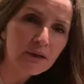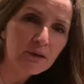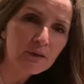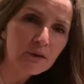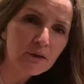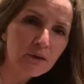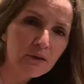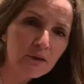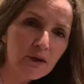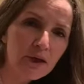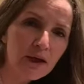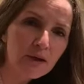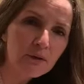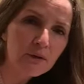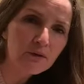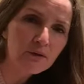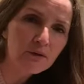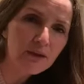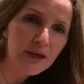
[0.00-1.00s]
Well, good luck
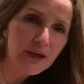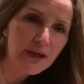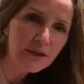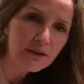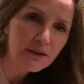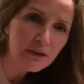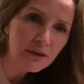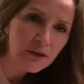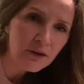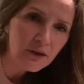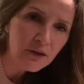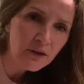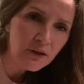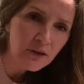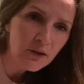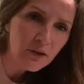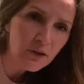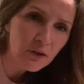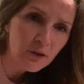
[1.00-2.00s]
with that.
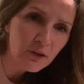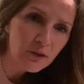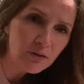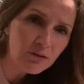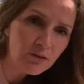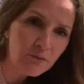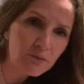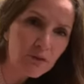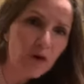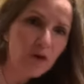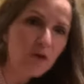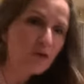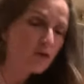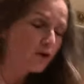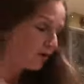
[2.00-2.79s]
Kia ora from Hong